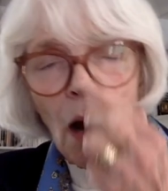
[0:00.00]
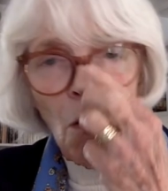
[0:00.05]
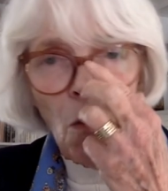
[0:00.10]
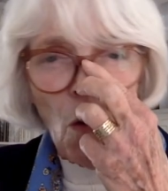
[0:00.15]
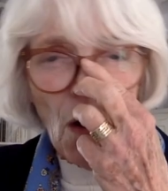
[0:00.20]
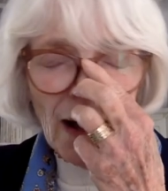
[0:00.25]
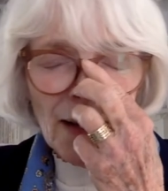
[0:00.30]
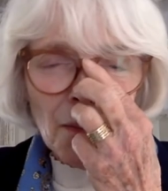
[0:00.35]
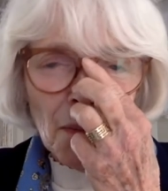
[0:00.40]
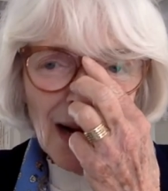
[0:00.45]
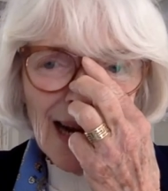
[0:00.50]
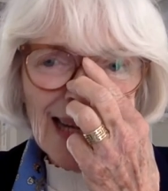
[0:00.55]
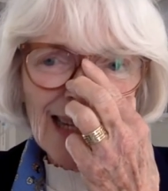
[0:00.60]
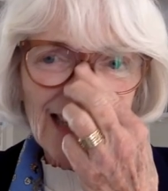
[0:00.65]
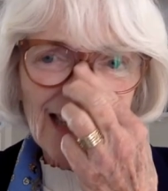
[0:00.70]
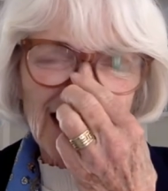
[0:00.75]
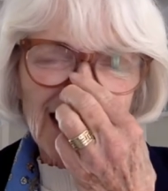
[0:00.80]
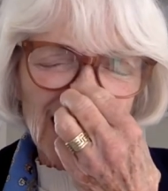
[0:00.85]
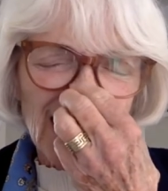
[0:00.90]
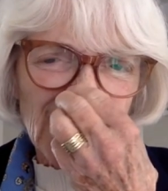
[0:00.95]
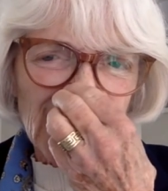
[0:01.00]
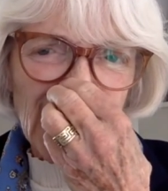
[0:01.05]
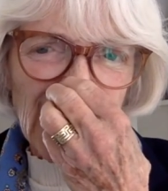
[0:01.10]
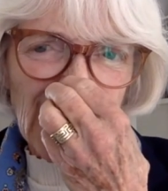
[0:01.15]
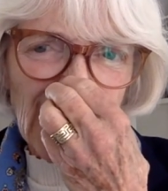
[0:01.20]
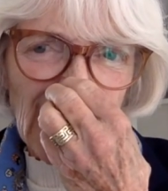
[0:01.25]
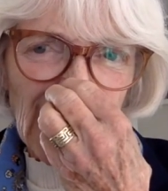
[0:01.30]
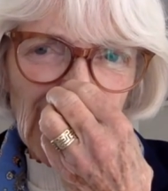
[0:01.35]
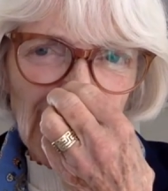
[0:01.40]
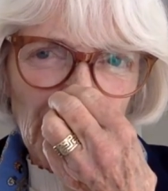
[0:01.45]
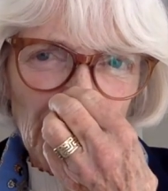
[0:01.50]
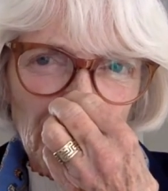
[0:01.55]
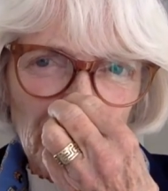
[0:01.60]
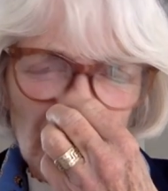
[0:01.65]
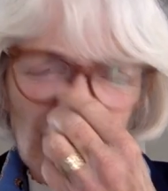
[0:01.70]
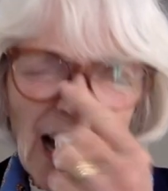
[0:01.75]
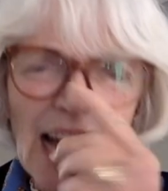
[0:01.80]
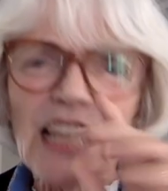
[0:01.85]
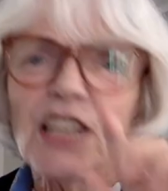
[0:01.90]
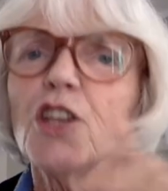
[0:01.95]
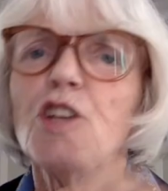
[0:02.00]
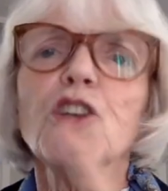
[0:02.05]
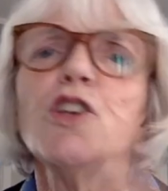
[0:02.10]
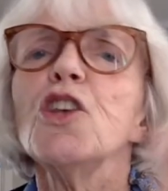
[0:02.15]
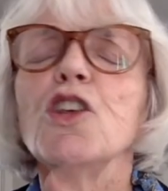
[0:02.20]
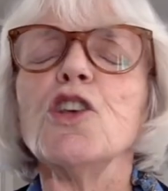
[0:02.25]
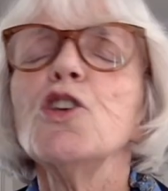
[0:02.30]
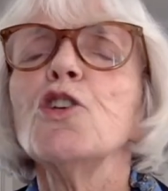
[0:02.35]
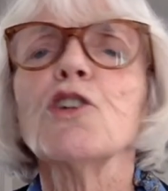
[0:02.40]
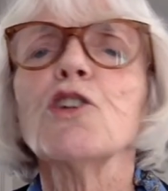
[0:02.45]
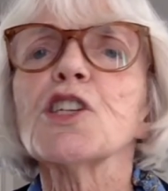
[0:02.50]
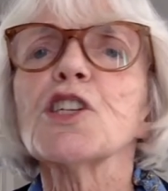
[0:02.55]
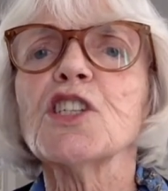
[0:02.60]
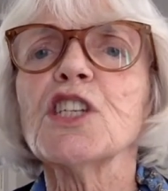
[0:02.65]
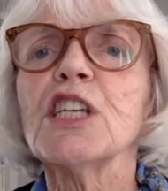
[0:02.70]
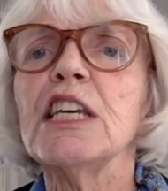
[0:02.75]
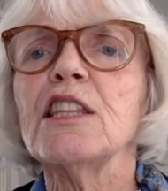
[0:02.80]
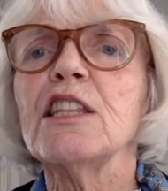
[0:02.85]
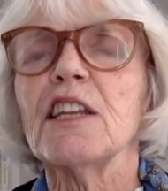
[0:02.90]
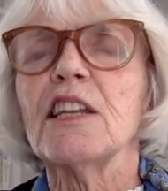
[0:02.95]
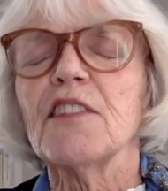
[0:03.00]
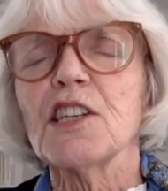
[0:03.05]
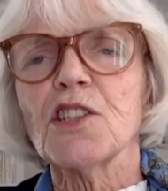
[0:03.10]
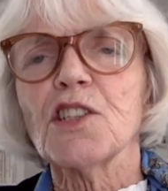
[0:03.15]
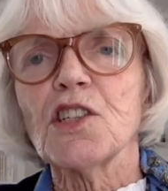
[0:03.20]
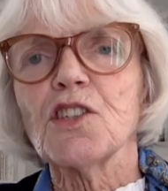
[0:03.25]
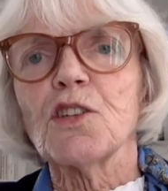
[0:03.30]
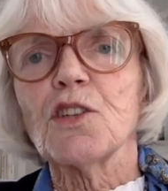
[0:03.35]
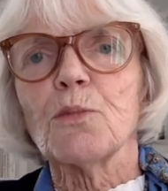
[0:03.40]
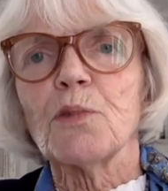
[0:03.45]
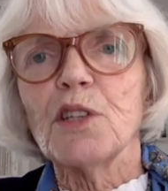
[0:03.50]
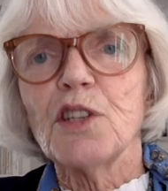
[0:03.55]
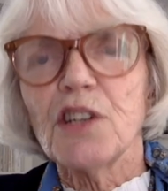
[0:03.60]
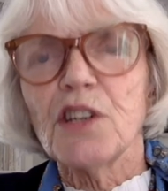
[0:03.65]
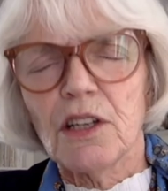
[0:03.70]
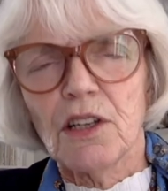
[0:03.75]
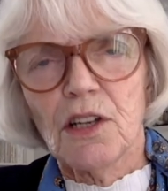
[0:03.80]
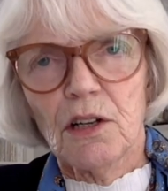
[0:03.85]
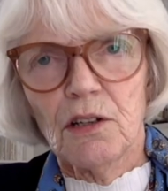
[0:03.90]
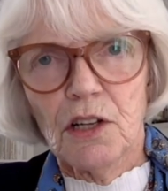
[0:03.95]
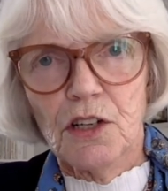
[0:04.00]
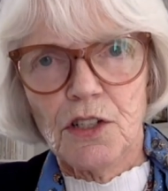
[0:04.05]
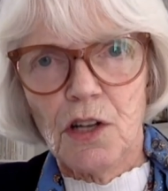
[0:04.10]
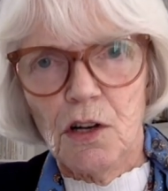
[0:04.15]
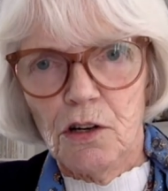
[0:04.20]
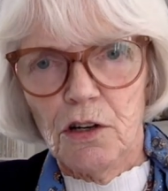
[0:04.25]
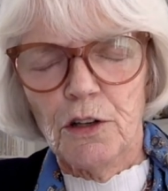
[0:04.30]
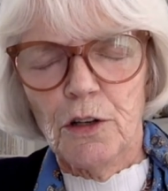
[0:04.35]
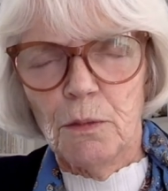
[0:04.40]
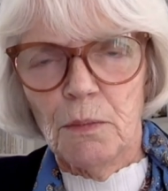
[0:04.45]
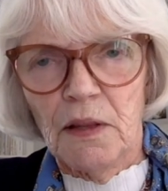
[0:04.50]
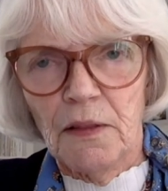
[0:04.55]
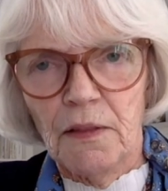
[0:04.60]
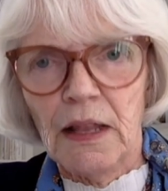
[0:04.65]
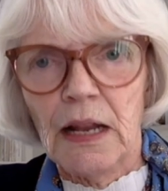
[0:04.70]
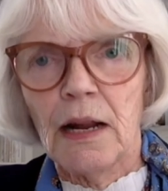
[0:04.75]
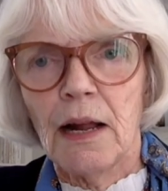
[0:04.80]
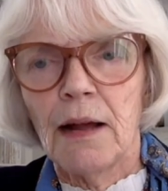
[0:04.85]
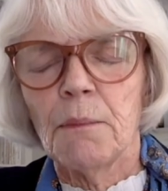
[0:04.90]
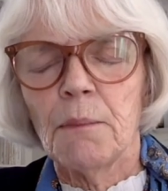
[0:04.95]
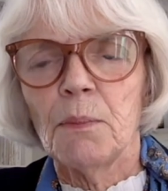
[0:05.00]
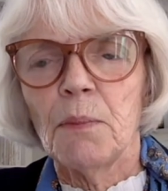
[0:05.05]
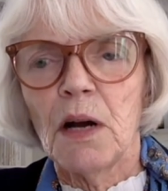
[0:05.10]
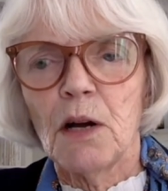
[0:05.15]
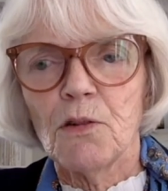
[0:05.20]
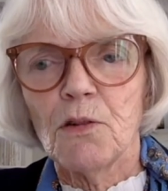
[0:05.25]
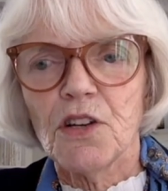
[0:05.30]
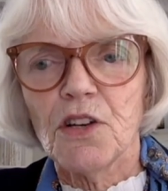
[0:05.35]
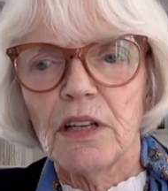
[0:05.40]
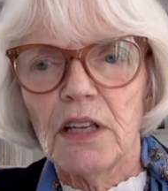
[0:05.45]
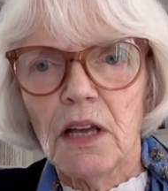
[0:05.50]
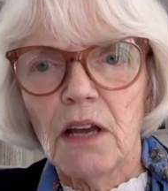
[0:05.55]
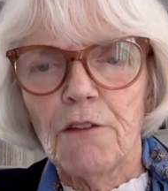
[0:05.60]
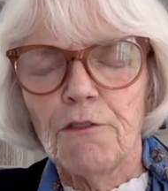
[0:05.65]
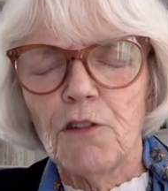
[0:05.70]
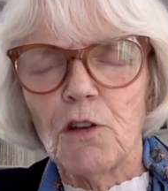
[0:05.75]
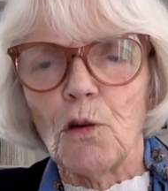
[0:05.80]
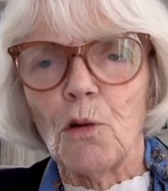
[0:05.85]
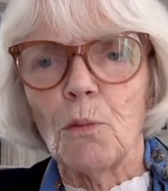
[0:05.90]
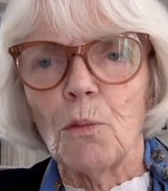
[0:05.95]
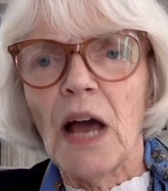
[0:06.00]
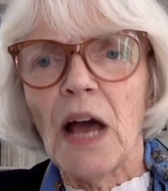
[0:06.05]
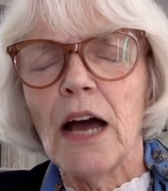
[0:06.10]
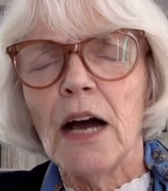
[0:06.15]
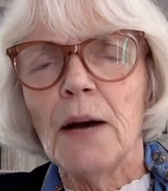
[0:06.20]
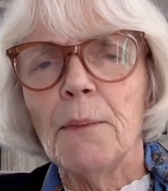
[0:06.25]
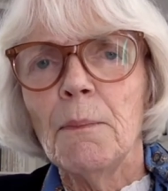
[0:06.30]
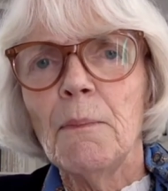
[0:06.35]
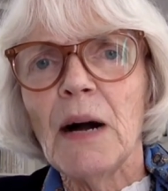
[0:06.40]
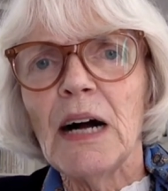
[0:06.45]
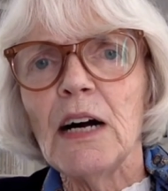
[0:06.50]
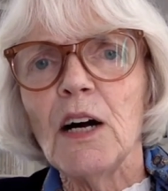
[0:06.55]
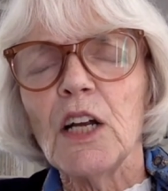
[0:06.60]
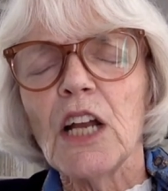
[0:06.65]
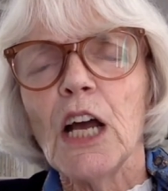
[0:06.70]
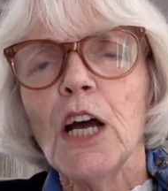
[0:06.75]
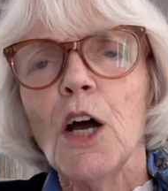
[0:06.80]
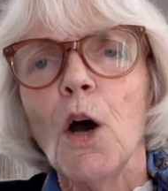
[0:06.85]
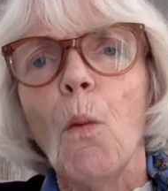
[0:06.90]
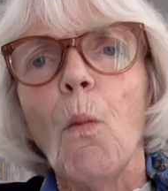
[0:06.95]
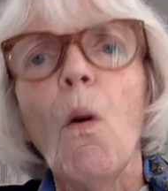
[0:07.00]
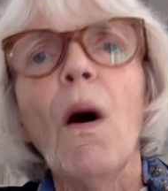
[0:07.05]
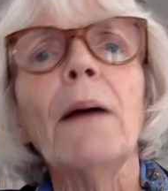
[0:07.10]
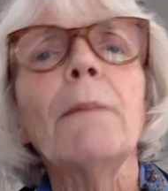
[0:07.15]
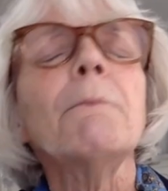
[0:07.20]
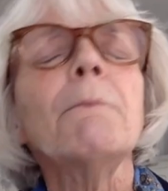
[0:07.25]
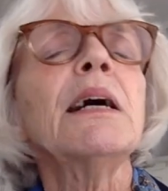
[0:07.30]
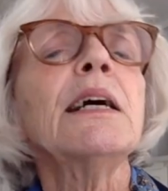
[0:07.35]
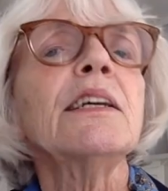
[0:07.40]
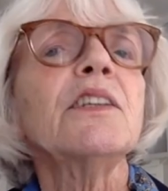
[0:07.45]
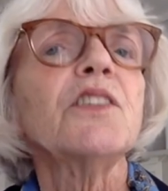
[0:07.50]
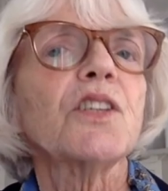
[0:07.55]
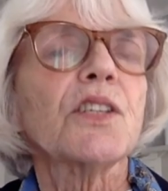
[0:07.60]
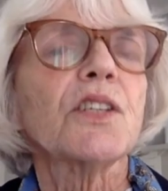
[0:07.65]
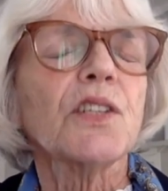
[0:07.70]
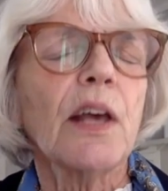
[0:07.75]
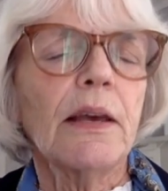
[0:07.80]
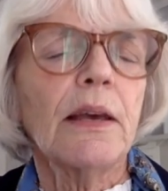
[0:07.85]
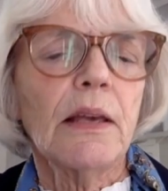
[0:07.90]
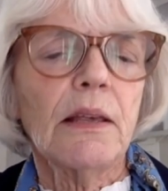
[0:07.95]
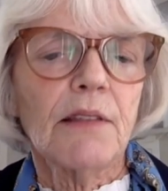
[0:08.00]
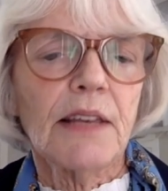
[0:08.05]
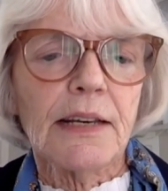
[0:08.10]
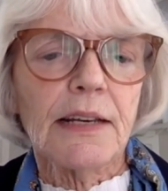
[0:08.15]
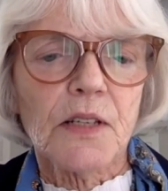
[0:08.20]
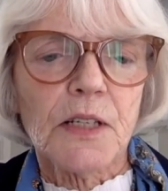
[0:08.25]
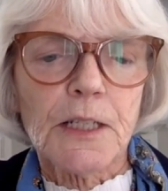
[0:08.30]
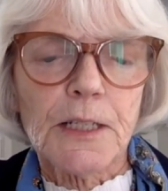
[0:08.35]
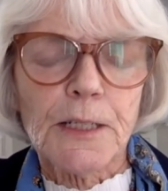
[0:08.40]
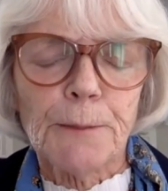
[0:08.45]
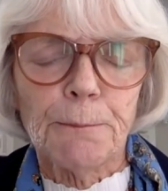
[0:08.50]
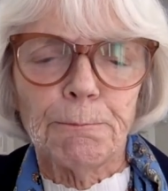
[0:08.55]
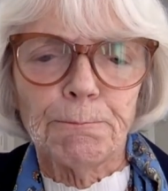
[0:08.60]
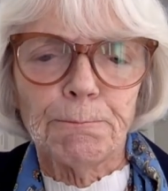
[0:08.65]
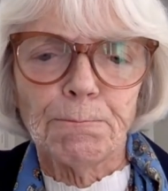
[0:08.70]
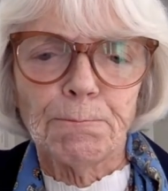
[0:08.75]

One might say, and you'll see that this is a ridiculous argument that I'm about to give you, but one might say this.